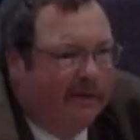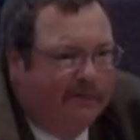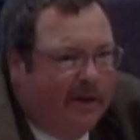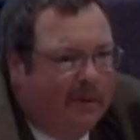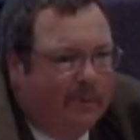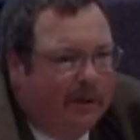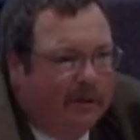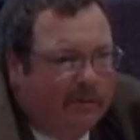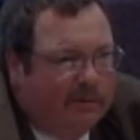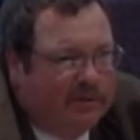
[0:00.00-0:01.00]
if anybody
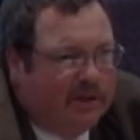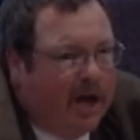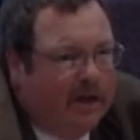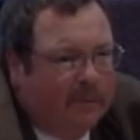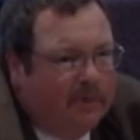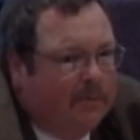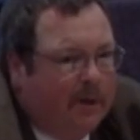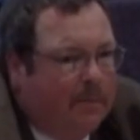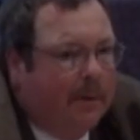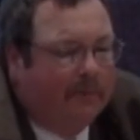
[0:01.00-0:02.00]
who signed up to be
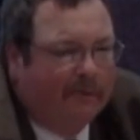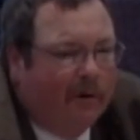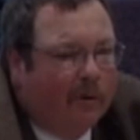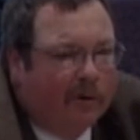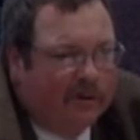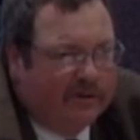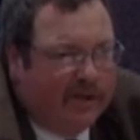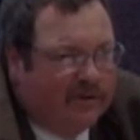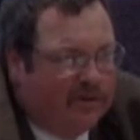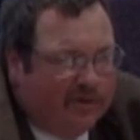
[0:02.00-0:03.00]
a member of our
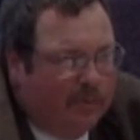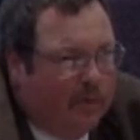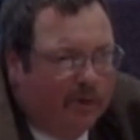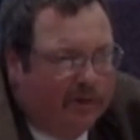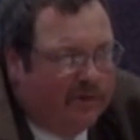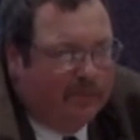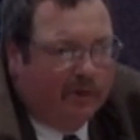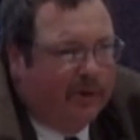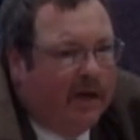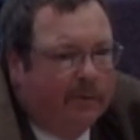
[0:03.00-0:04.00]
organization supported this
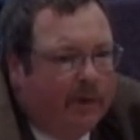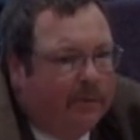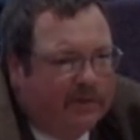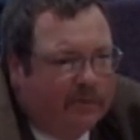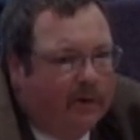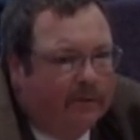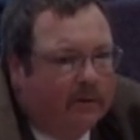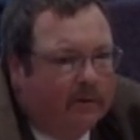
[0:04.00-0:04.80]
bill in any way whatsoever.